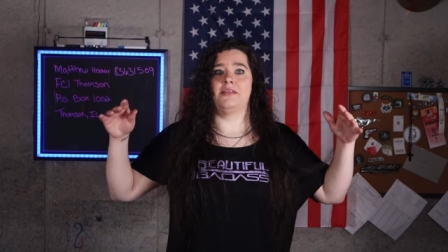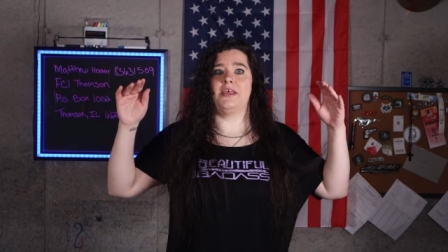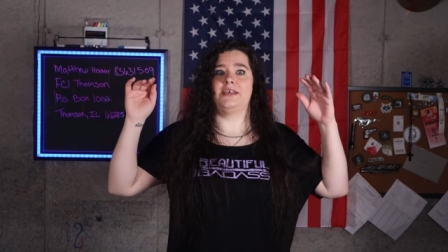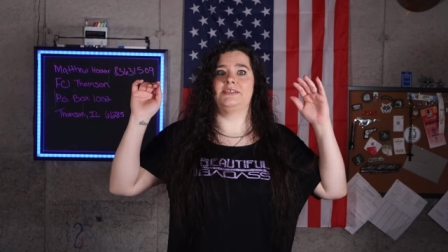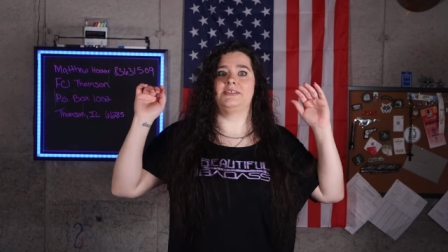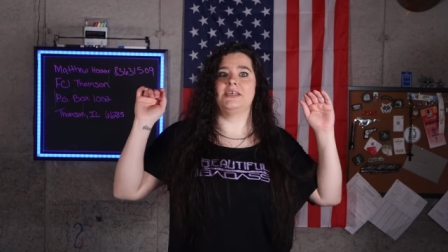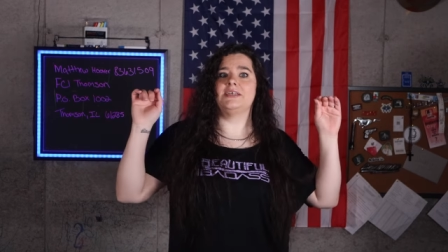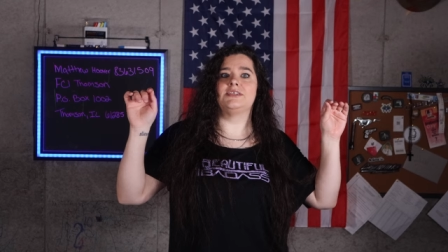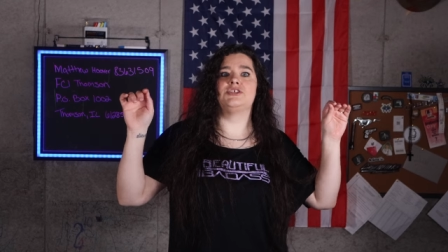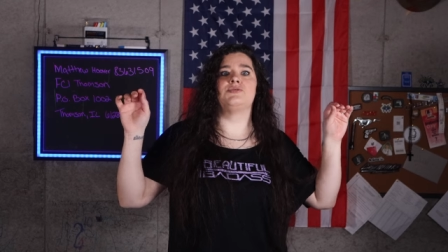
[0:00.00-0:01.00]
they
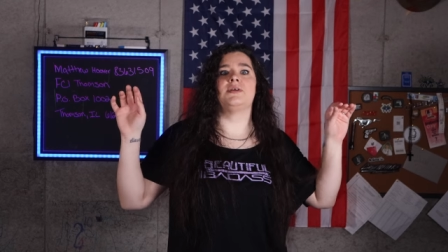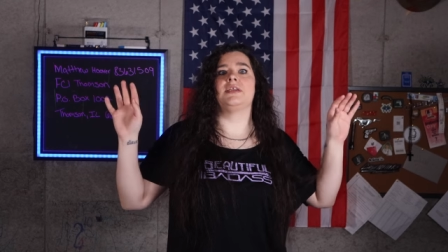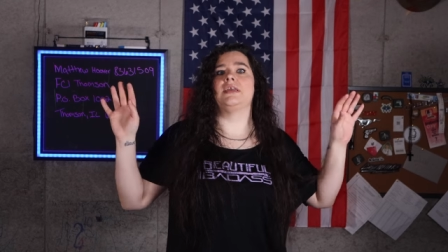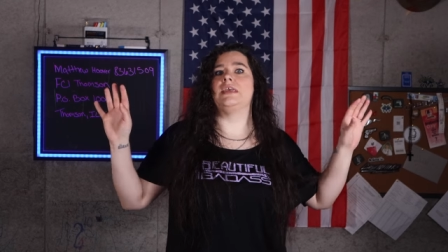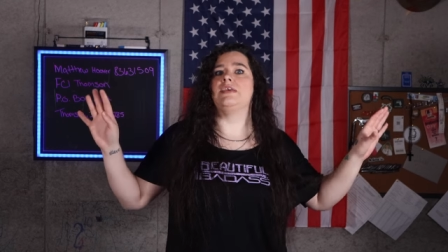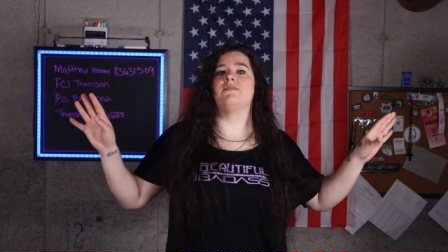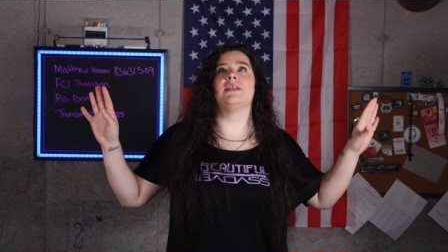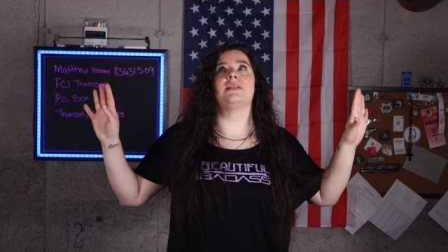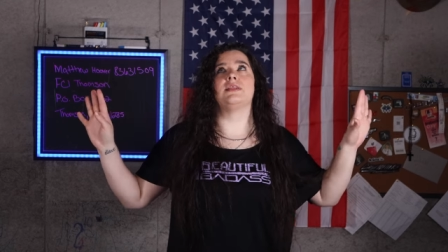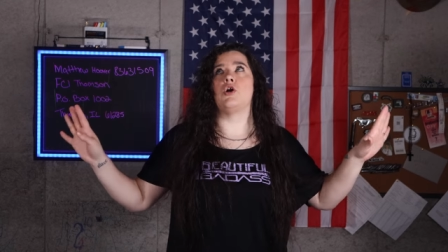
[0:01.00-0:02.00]
sink to an
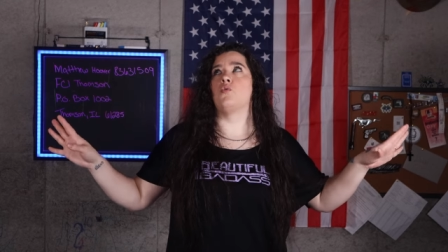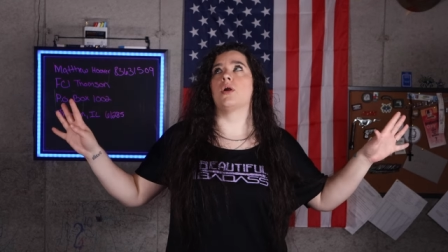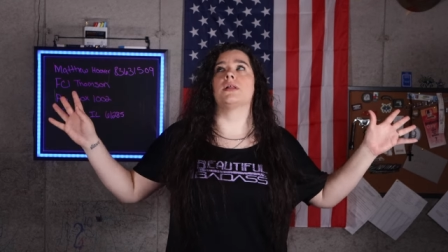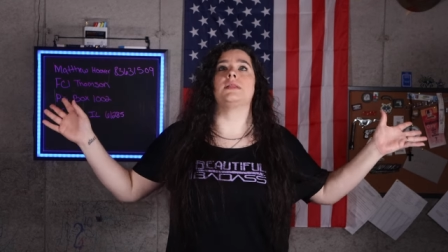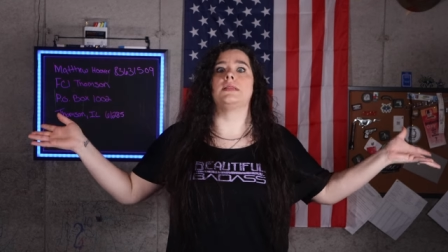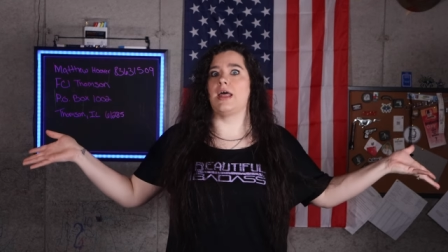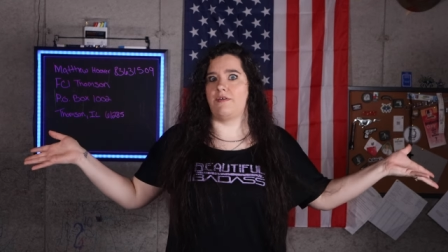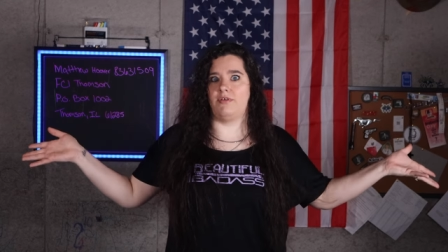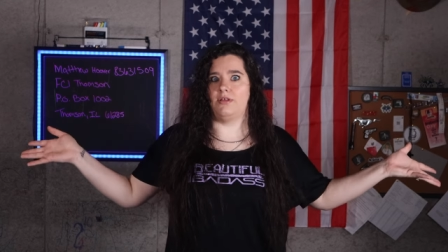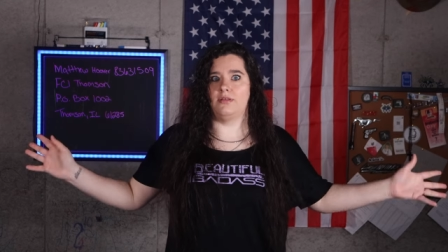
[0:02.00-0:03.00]
even lower
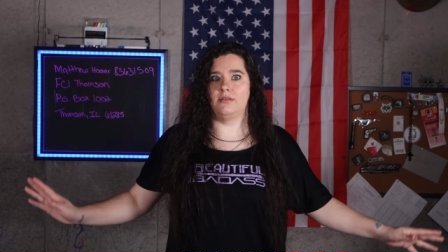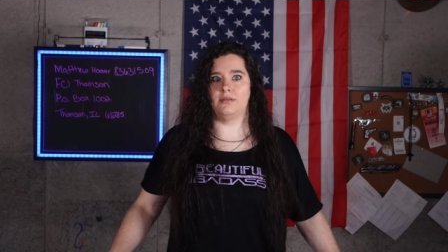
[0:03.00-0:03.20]
level.